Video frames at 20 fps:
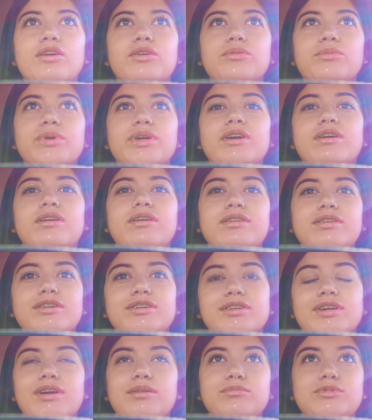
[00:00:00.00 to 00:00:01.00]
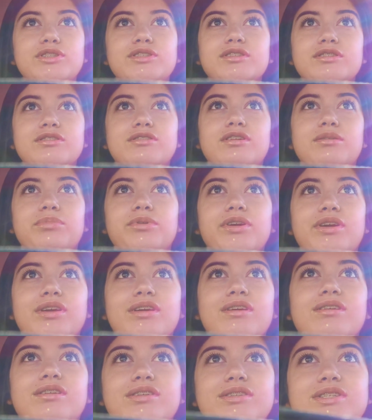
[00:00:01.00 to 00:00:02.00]
Oh my god. I'm just gonna start
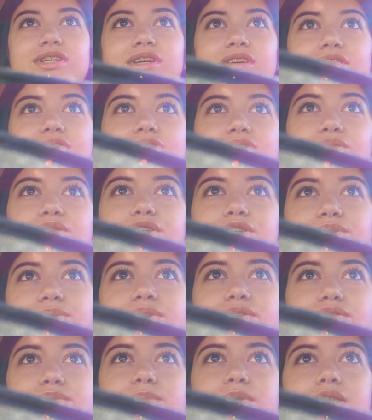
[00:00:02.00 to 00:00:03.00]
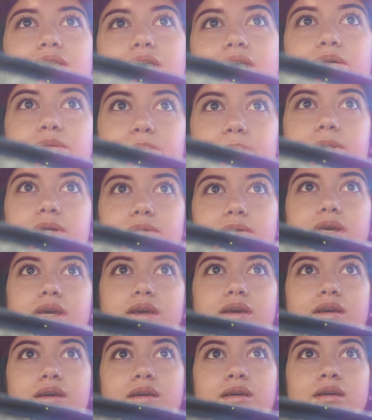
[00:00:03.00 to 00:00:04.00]
praying, God, take this fear away from me, that I will be
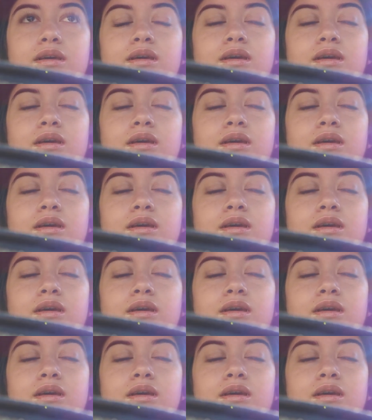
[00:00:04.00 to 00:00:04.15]
okay.